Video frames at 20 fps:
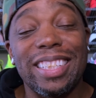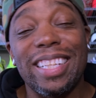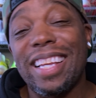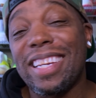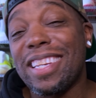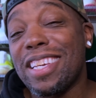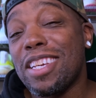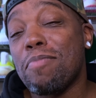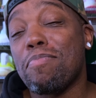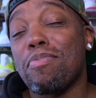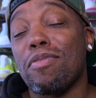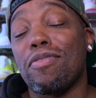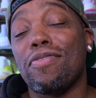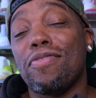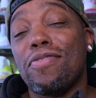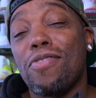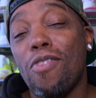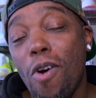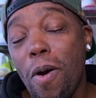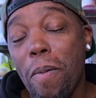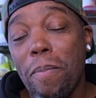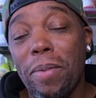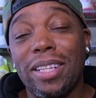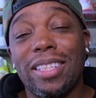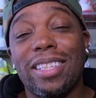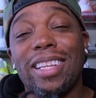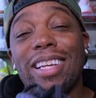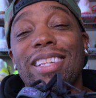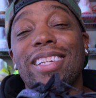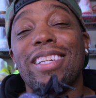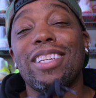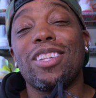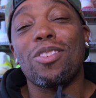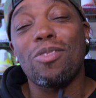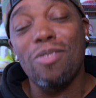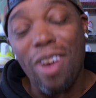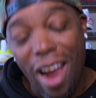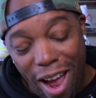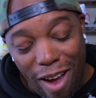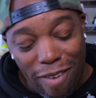They need performance. They need
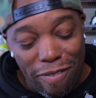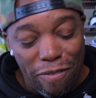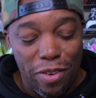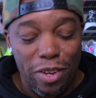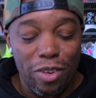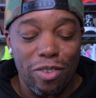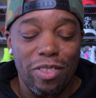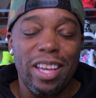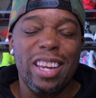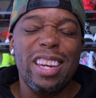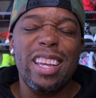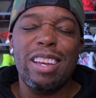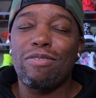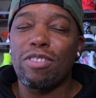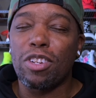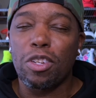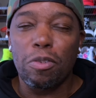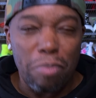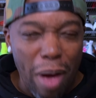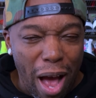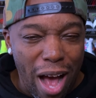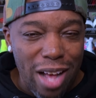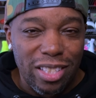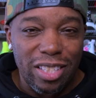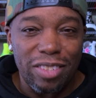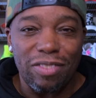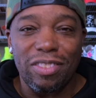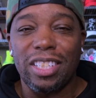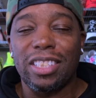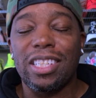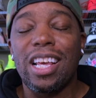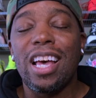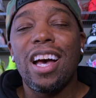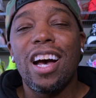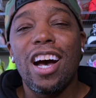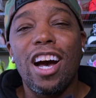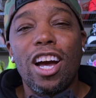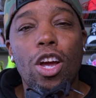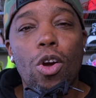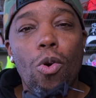ground feel. They need responsiveness.
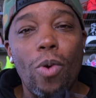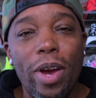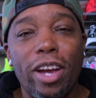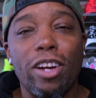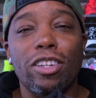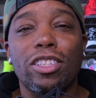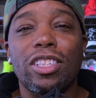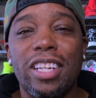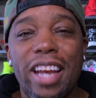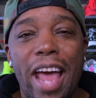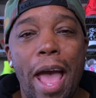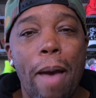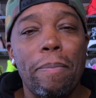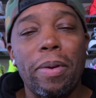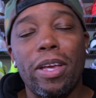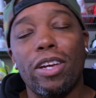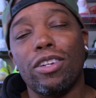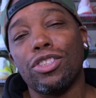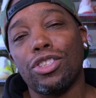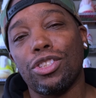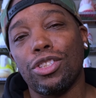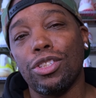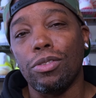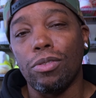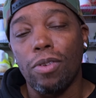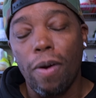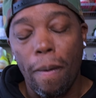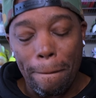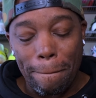A quicker, snappier shoe.